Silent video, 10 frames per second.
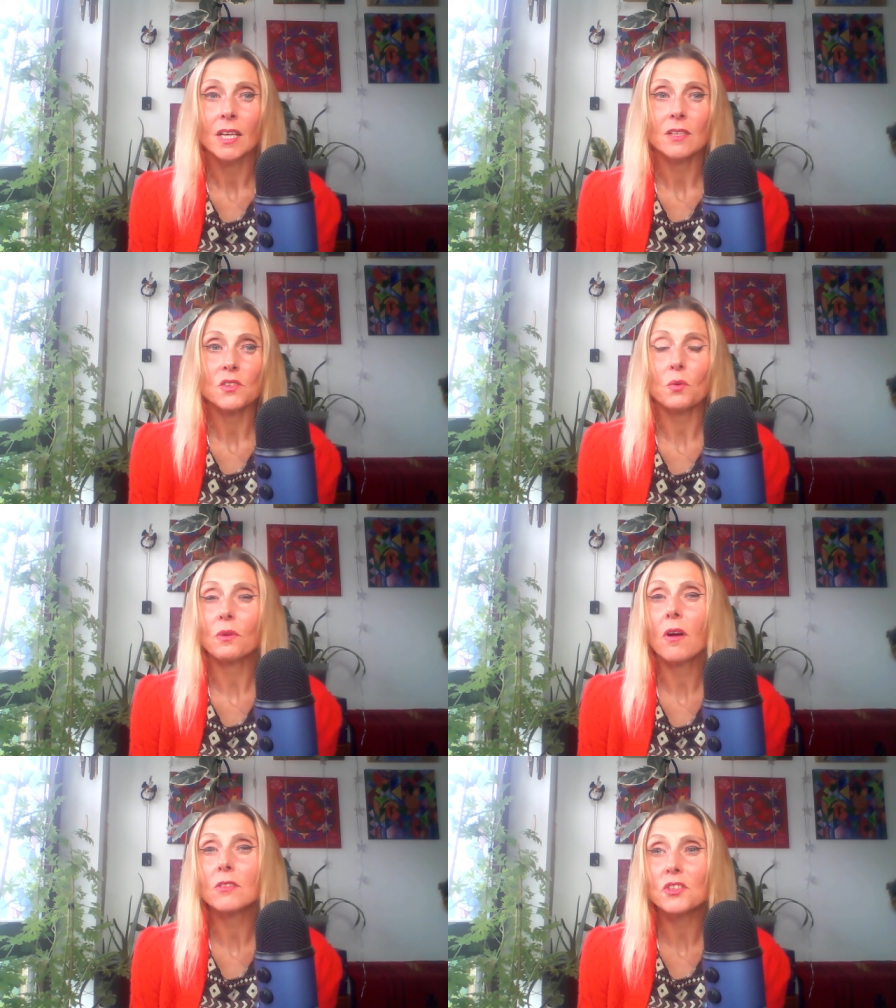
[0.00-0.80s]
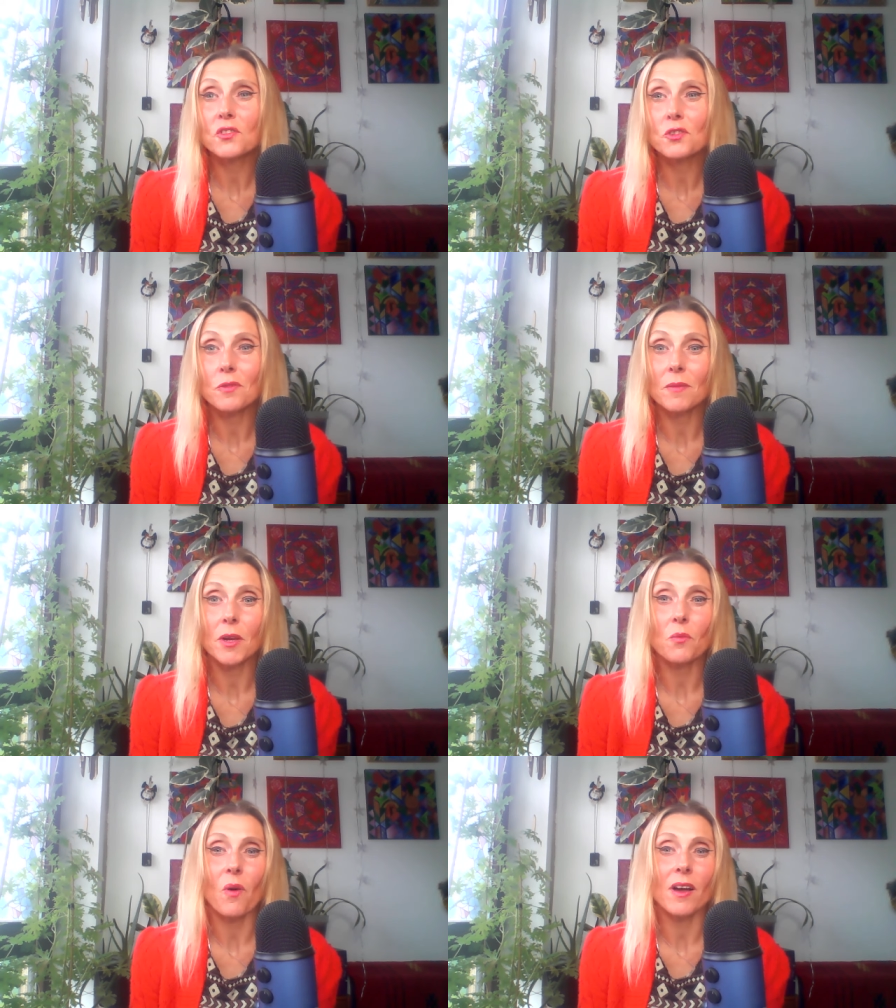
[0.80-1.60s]
So, conscious
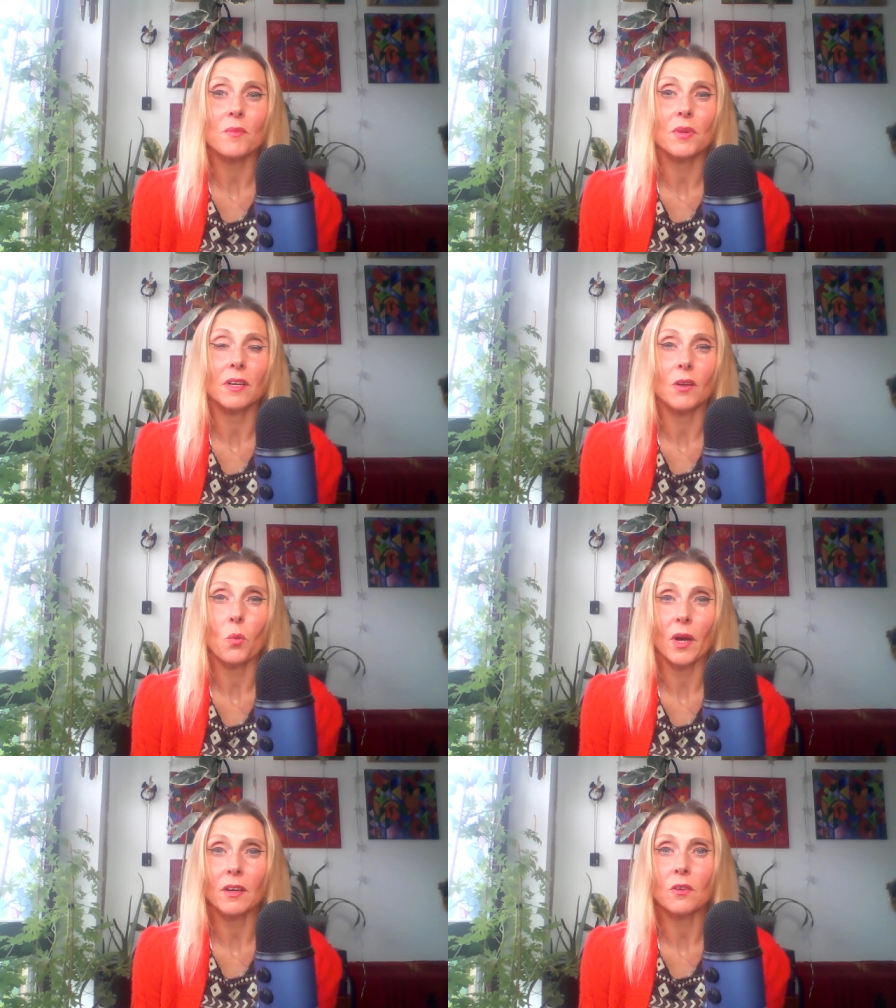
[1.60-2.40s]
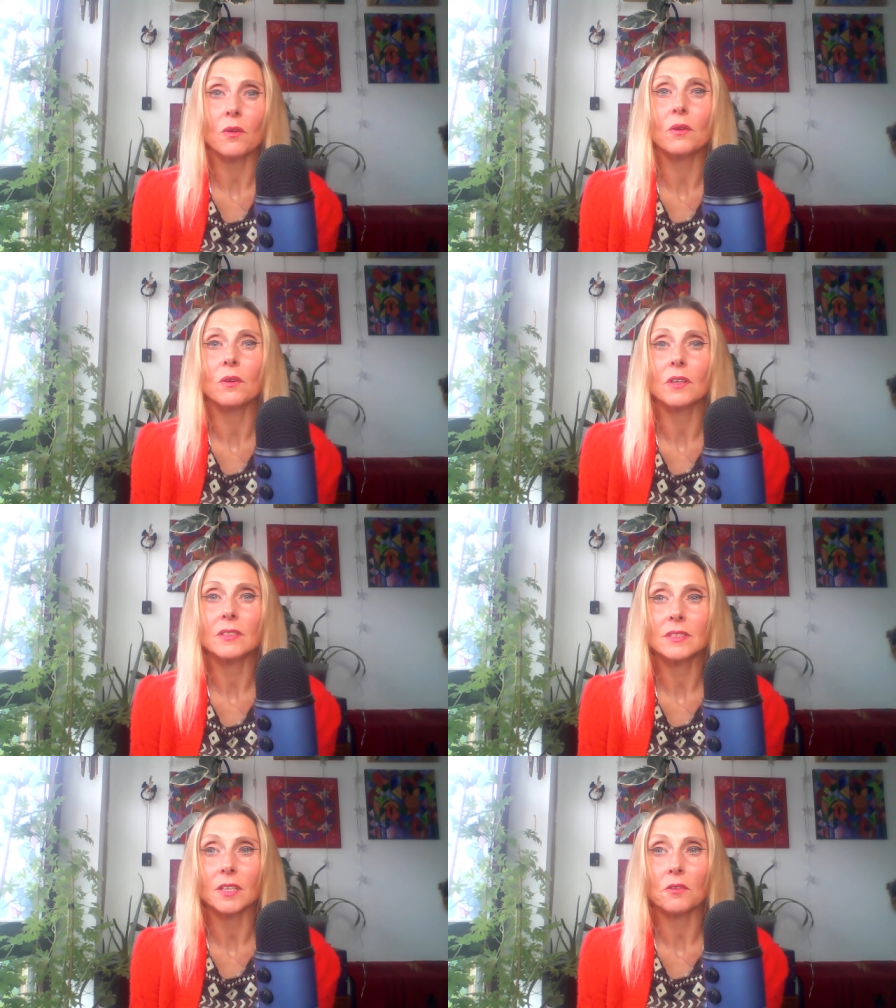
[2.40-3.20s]
dreaming why being awake
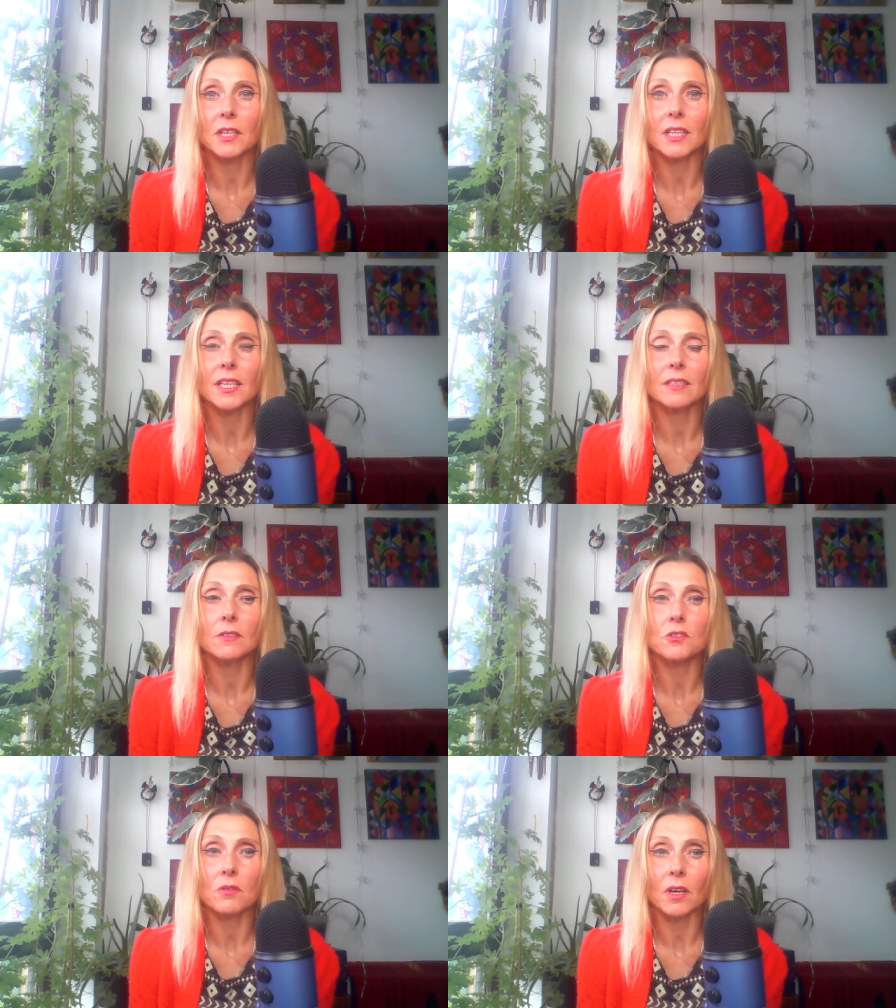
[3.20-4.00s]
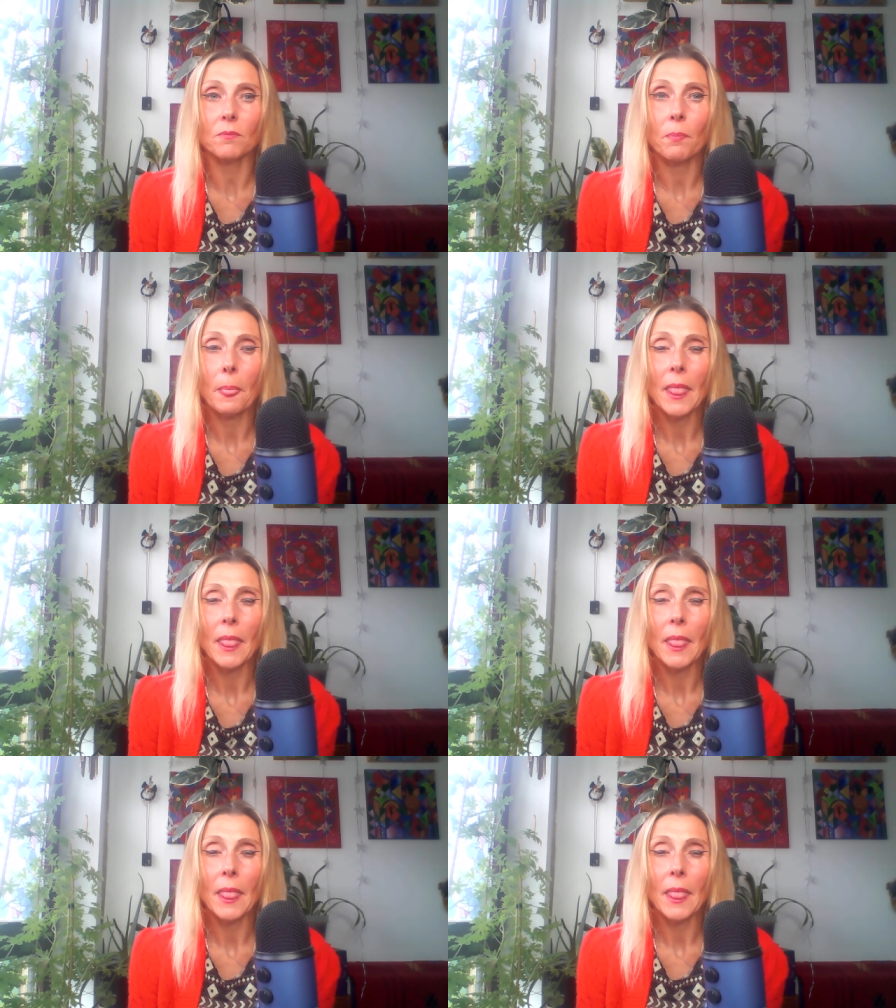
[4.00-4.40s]
or directly in the dream.